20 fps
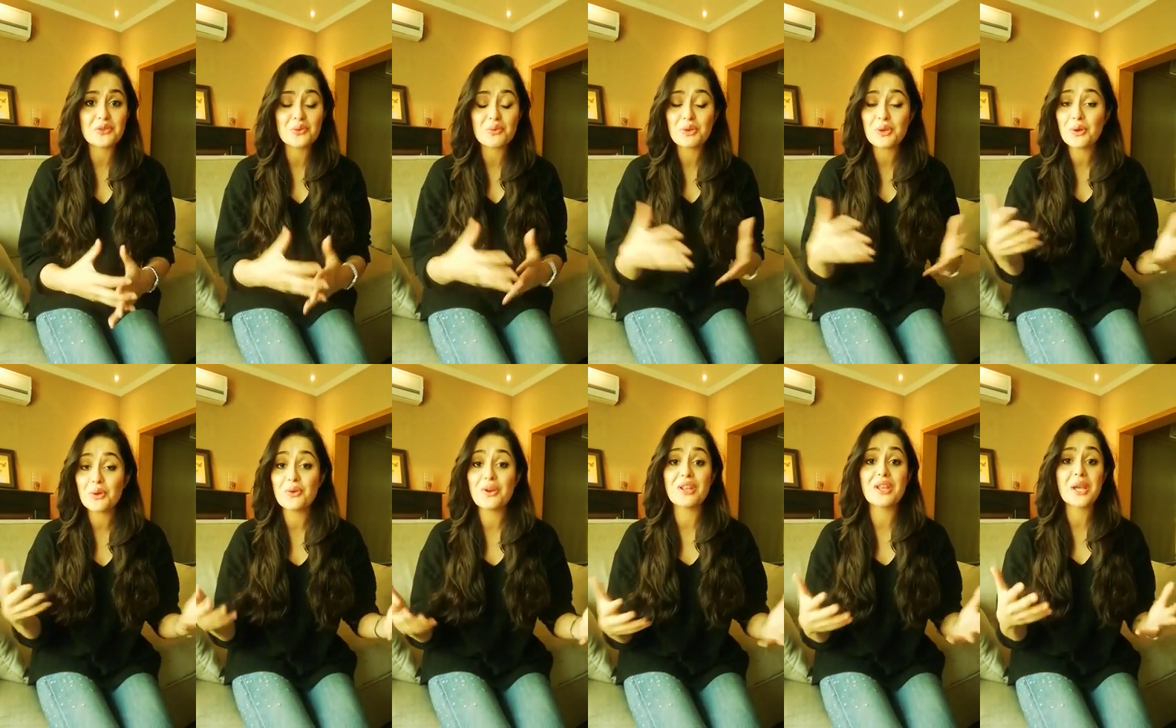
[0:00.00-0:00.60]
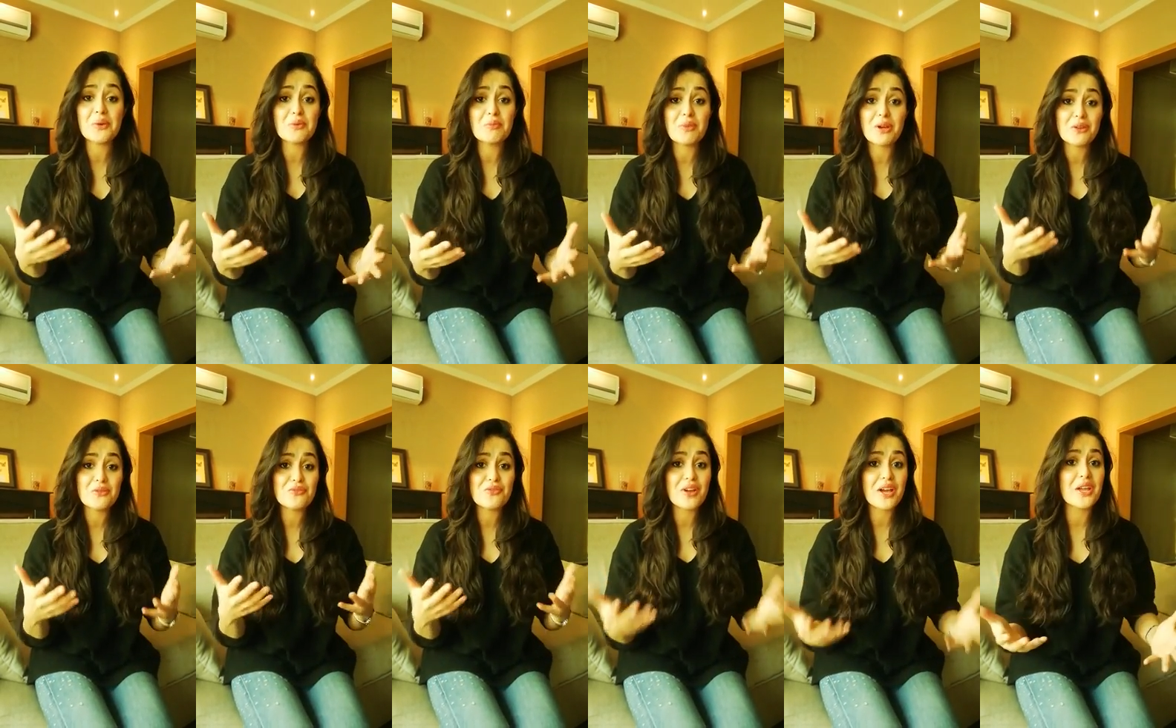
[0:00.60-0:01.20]
So we already have
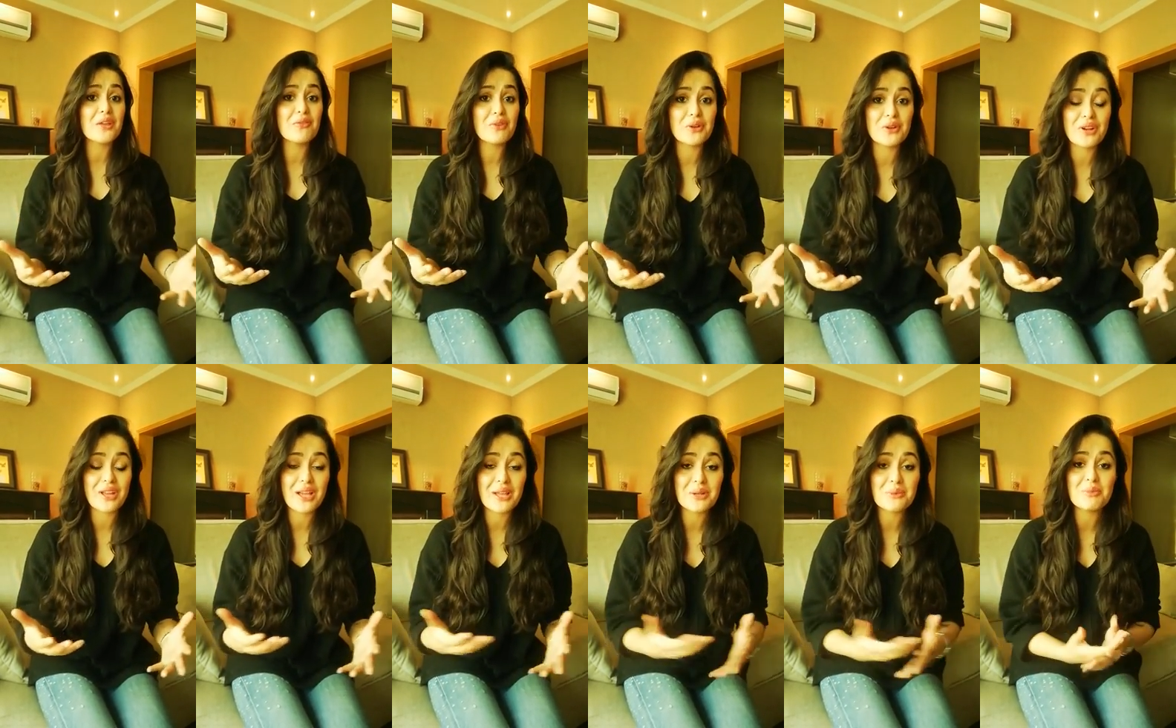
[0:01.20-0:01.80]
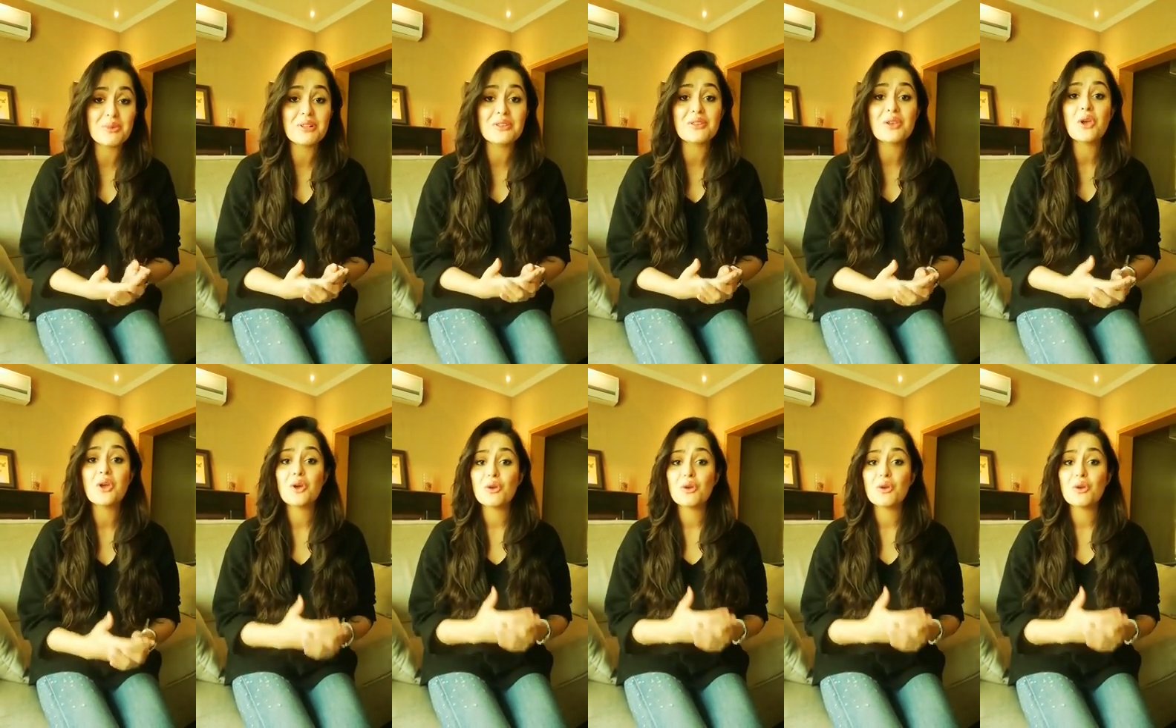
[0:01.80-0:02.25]
about 500 animals.